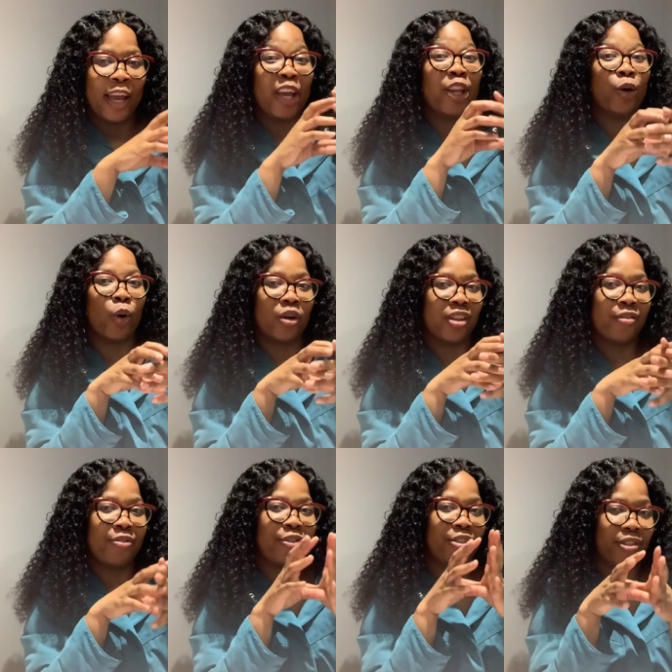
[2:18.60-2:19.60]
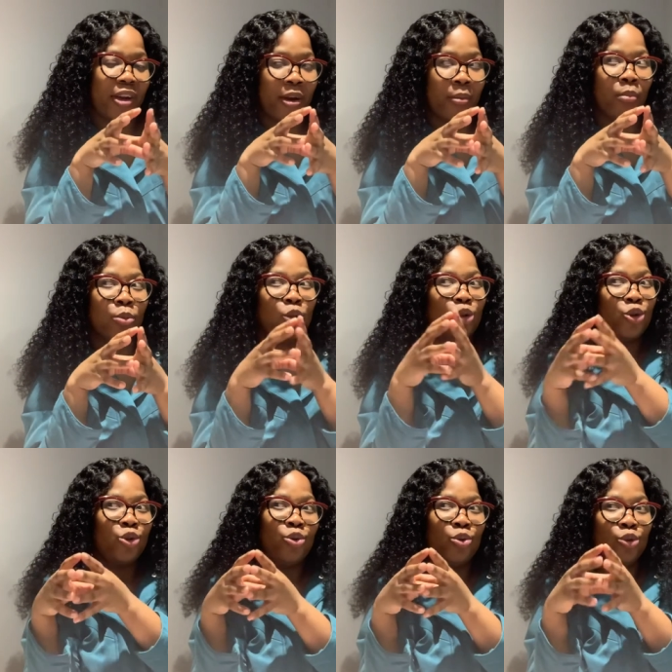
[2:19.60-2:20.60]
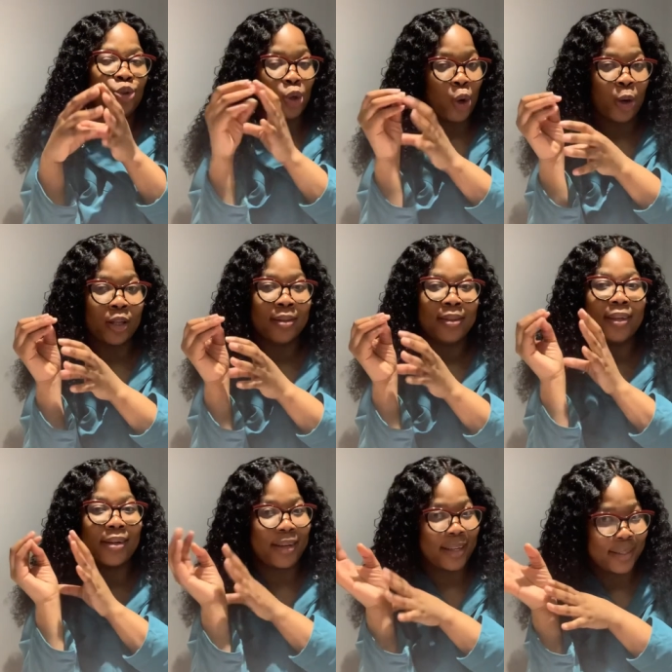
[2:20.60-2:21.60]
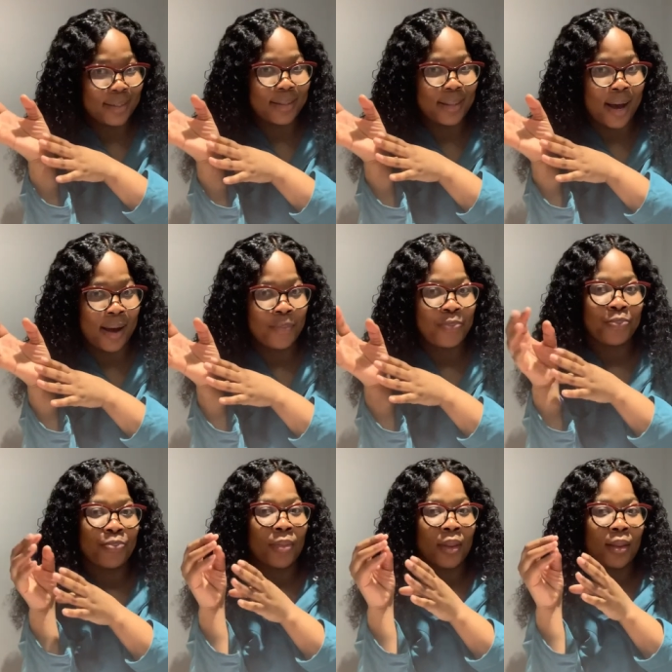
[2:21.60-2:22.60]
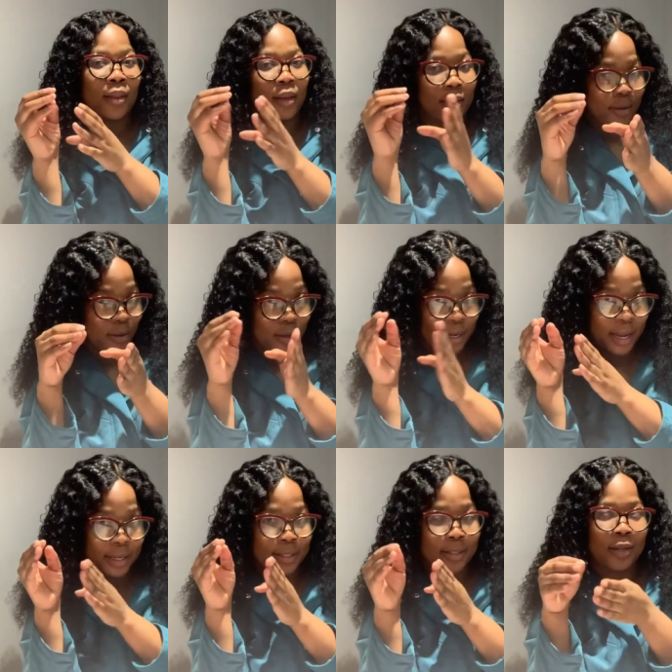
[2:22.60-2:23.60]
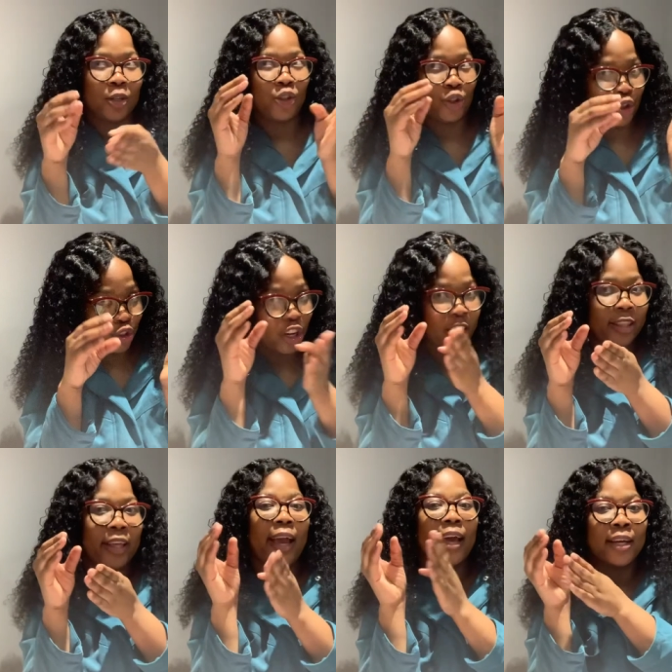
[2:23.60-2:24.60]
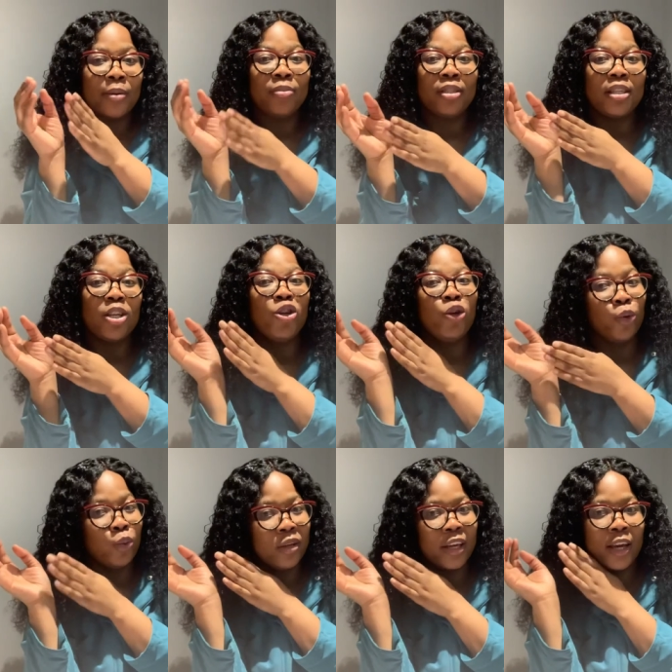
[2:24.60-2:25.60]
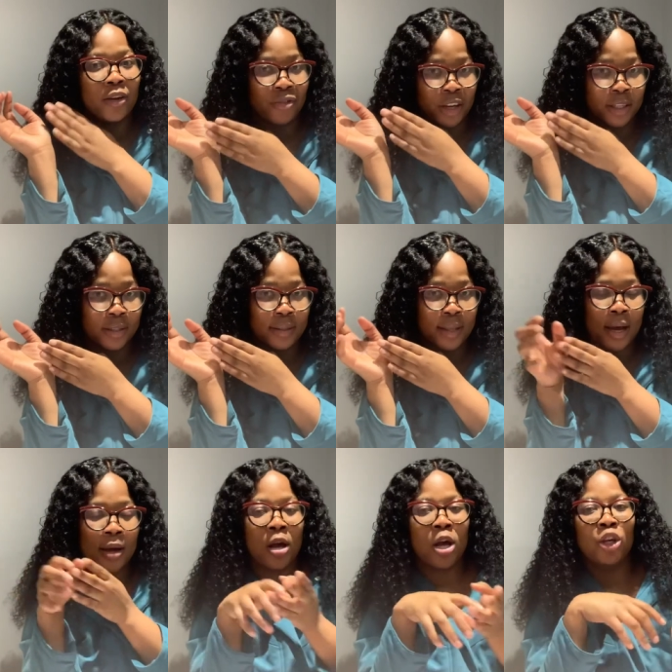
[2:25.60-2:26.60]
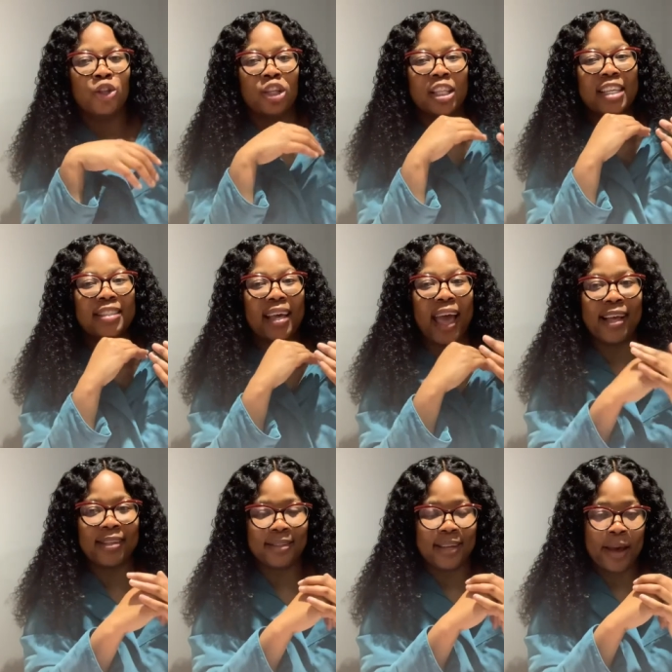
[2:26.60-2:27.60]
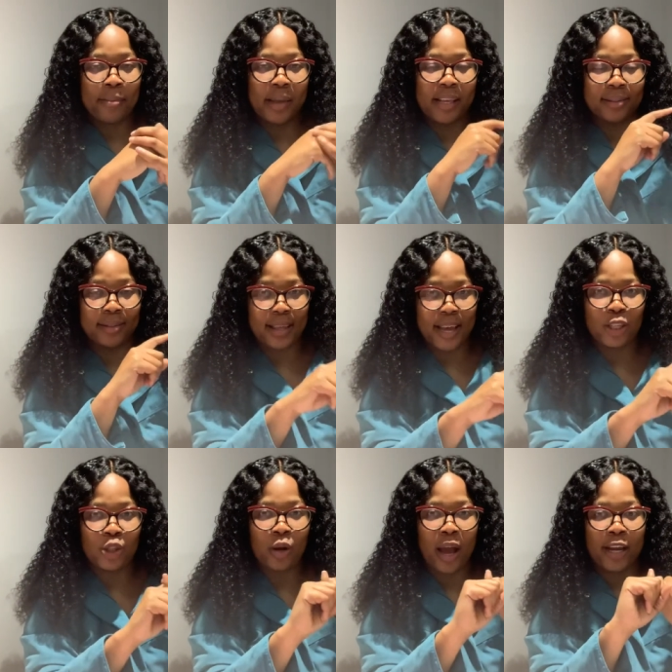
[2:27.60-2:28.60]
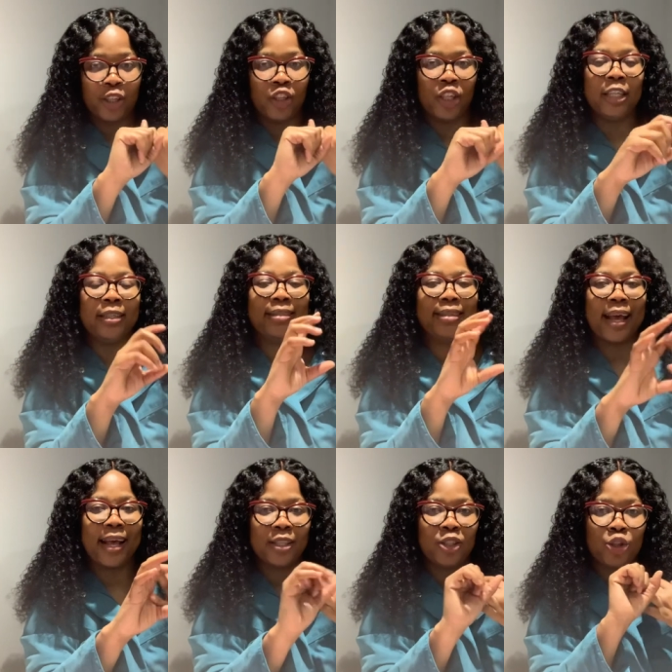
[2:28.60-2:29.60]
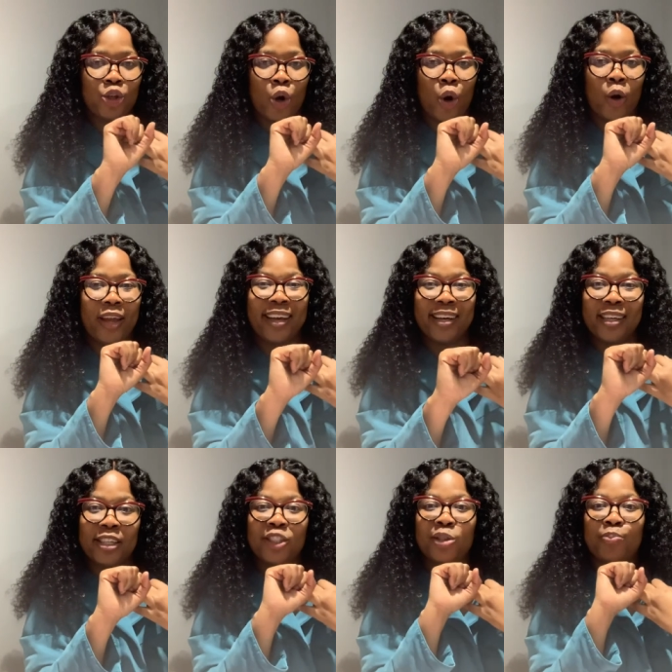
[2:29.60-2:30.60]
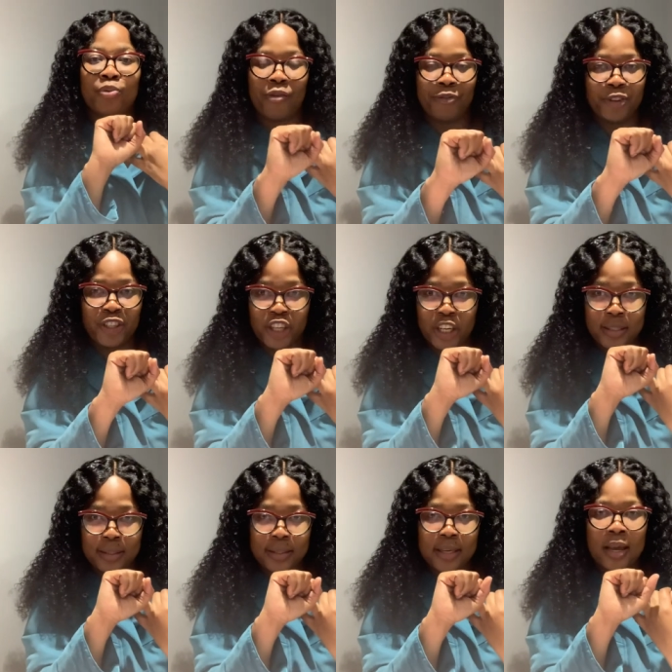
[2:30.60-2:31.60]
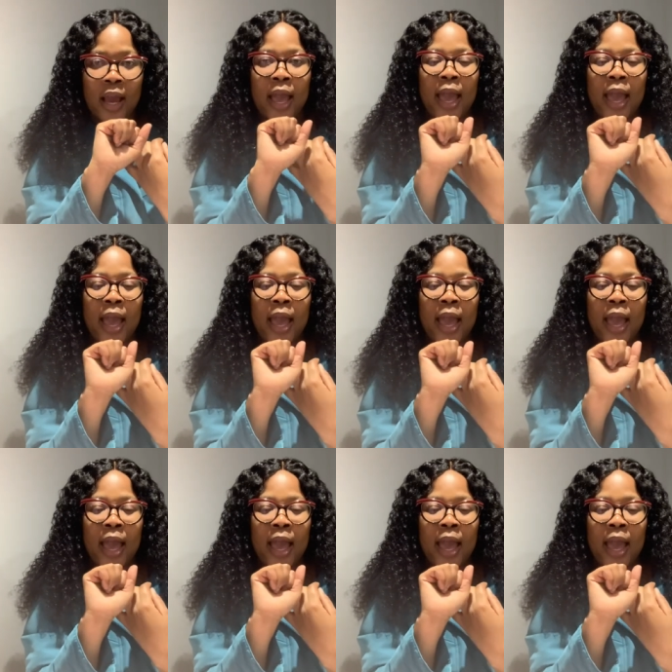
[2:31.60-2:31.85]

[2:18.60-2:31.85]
in order for them to join the register, right? To join the NMC UK register. So this exam is there to actually test your English proficiency